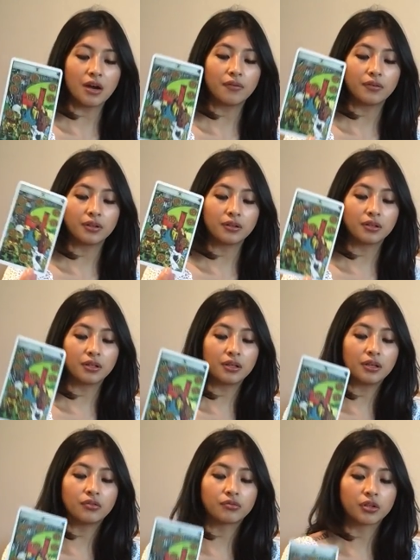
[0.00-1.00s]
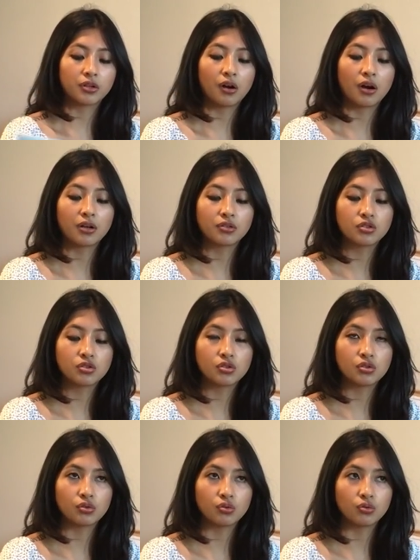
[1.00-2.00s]
definitely in regards
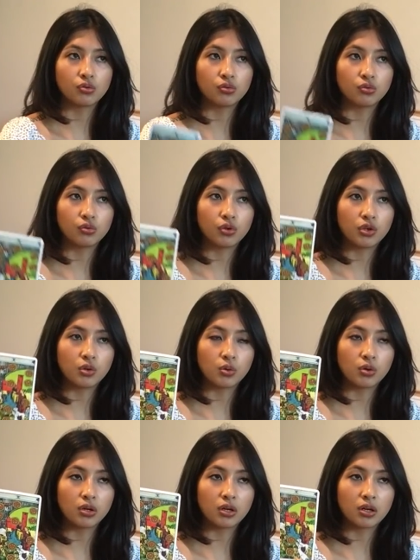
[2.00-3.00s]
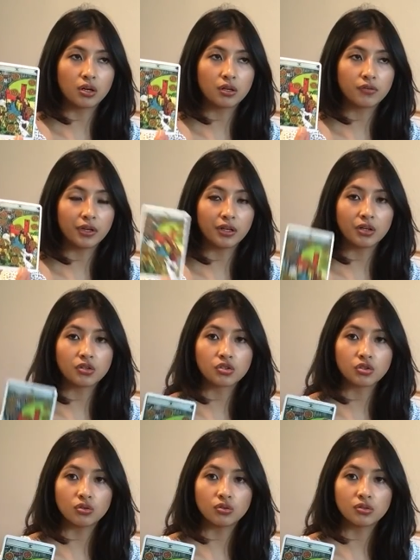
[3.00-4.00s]
to your
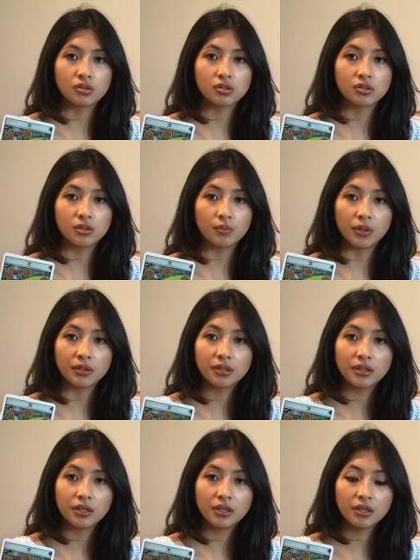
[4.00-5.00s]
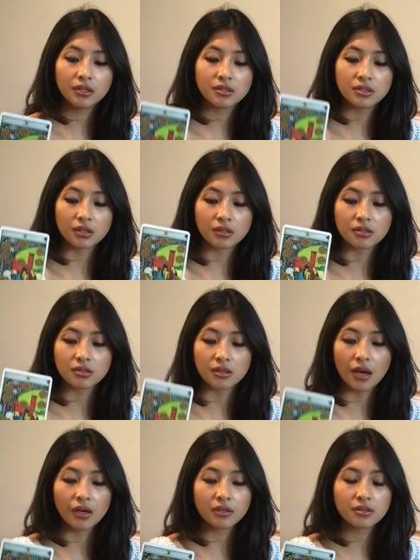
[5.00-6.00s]
financial stability,
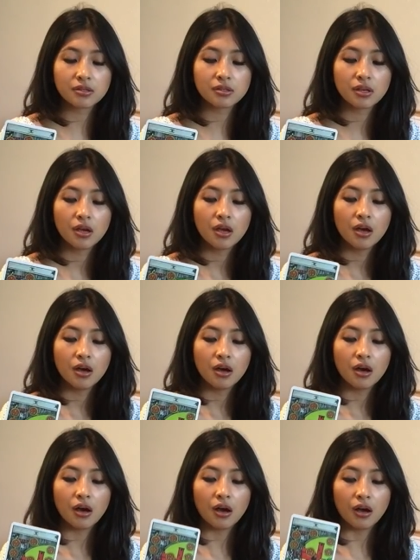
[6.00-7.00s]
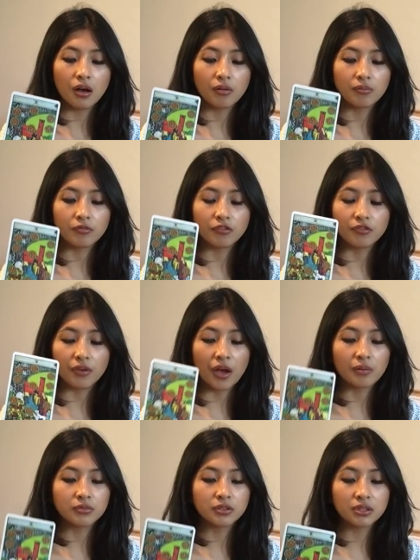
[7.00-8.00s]
success,
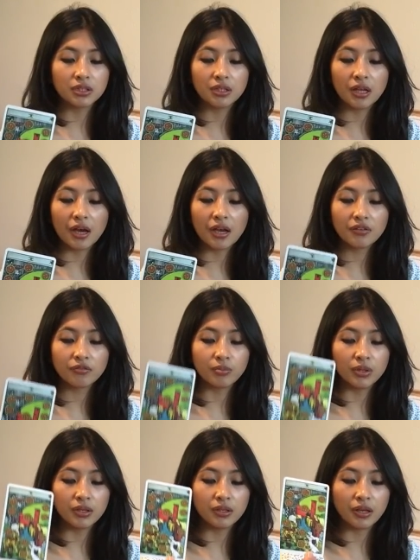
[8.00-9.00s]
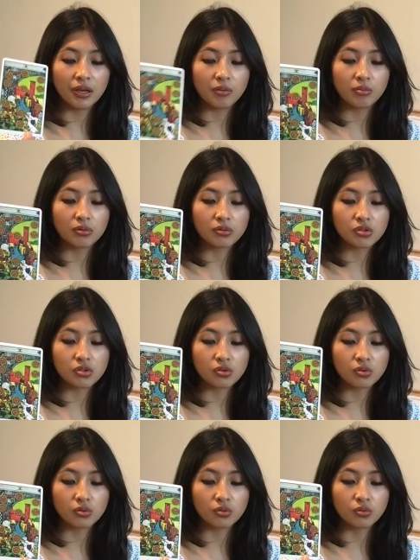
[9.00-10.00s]
family life, being able
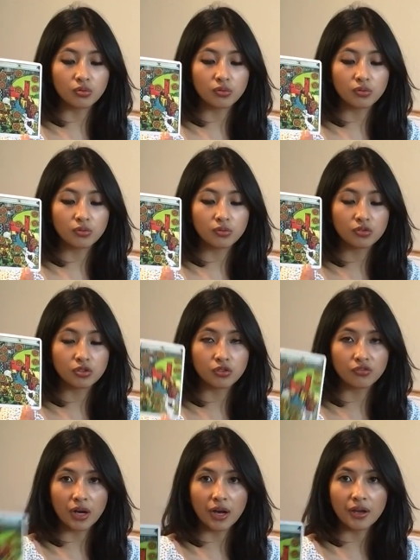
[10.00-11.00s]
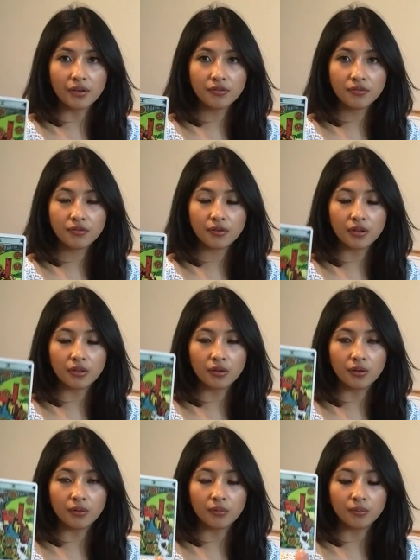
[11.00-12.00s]
to survive in
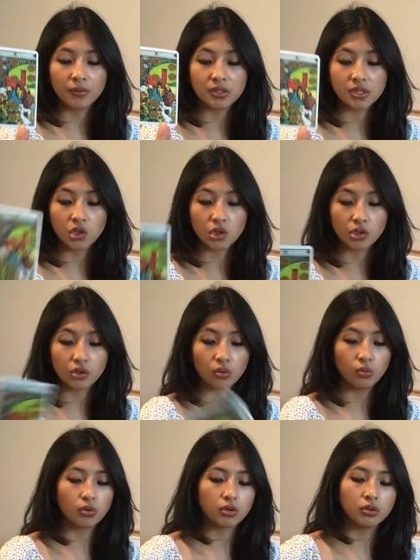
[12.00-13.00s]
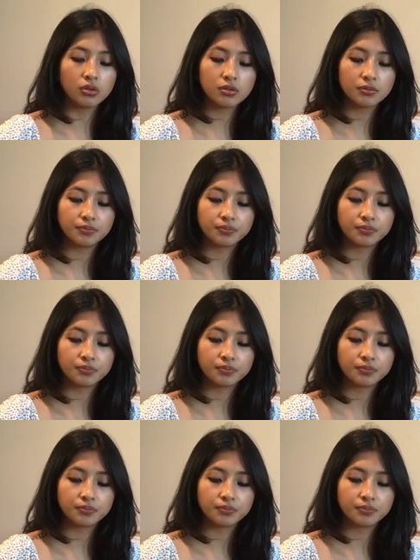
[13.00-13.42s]
the material world.